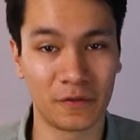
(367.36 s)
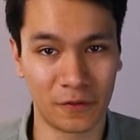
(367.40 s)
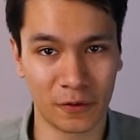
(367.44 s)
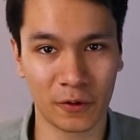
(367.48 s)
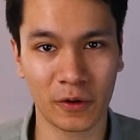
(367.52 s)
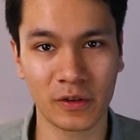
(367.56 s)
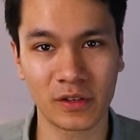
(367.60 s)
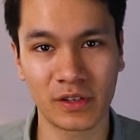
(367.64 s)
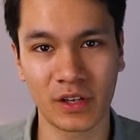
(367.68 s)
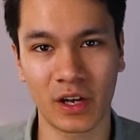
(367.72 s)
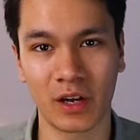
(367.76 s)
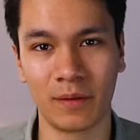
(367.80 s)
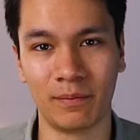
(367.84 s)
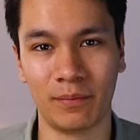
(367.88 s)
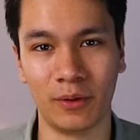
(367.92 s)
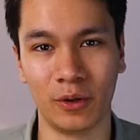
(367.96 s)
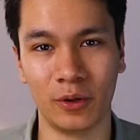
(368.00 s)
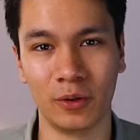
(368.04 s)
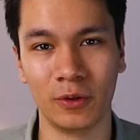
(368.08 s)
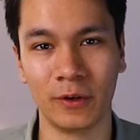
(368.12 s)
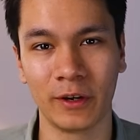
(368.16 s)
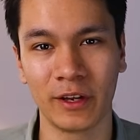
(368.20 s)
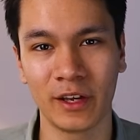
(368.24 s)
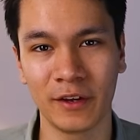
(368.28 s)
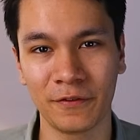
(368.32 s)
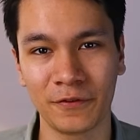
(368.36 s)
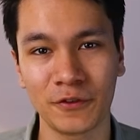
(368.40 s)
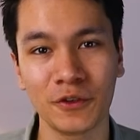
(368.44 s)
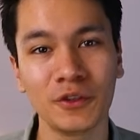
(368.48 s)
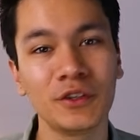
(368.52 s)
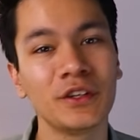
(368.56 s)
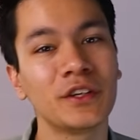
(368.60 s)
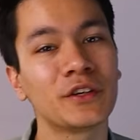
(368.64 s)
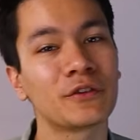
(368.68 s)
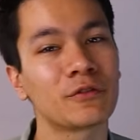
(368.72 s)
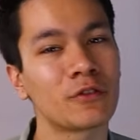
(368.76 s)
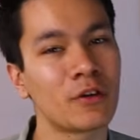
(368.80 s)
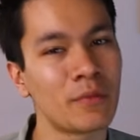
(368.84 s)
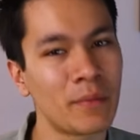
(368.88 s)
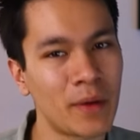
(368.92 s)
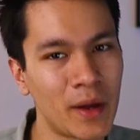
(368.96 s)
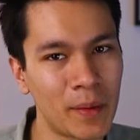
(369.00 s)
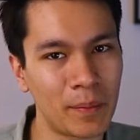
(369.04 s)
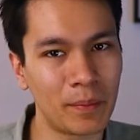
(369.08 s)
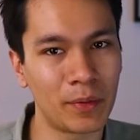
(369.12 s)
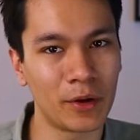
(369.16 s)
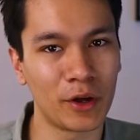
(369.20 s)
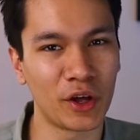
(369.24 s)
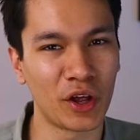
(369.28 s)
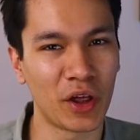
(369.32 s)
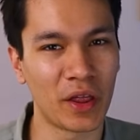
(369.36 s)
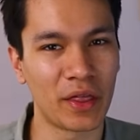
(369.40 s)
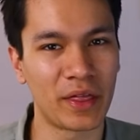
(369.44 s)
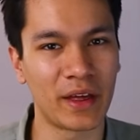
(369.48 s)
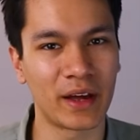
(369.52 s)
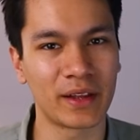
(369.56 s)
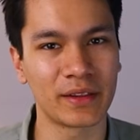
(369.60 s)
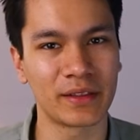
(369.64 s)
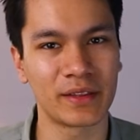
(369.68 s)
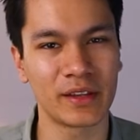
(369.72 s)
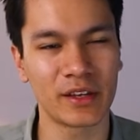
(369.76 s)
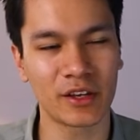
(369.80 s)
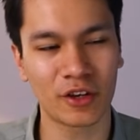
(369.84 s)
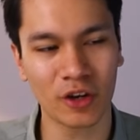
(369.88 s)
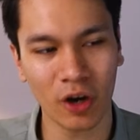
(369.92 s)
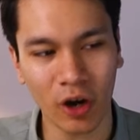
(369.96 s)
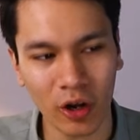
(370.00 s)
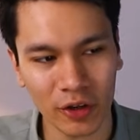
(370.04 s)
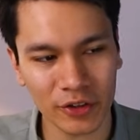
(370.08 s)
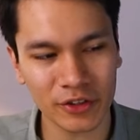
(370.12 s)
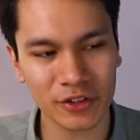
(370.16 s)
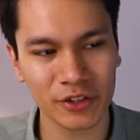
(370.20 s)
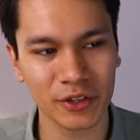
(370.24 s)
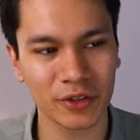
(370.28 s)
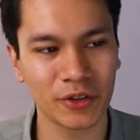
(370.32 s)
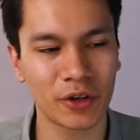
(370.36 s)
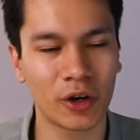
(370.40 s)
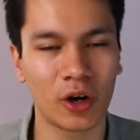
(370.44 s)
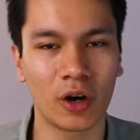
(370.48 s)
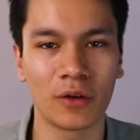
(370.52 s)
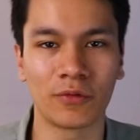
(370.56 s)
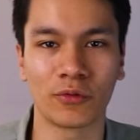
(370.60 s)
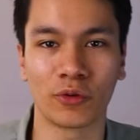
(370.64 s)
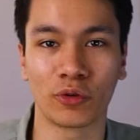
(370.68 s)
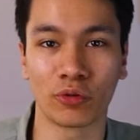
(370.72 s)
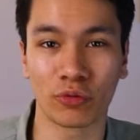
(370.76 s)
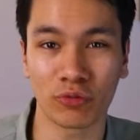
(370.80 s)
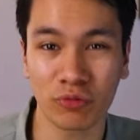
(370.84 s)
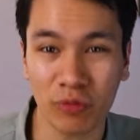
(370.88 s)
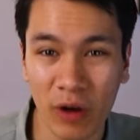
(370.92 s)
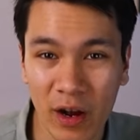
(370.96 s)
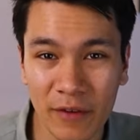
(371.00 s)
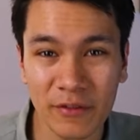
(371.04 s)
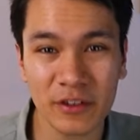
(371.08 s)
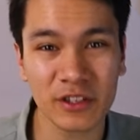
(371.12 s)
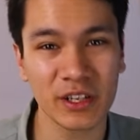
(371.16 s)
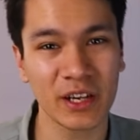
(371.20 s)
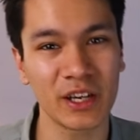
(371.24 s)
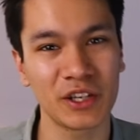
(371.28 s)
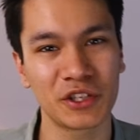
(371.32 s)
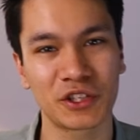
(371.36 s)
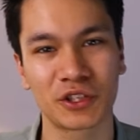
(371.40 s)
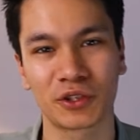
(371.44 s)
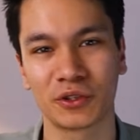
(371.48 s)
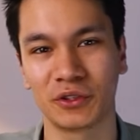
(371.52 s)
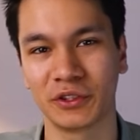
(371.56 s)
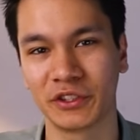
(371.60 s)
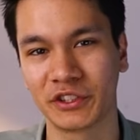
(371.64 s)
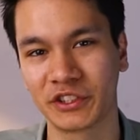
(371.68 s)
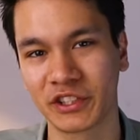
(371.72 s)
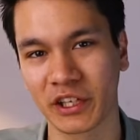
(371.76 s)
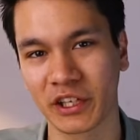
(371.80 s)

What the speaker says: For example, if you need to remember that the constant of gravitational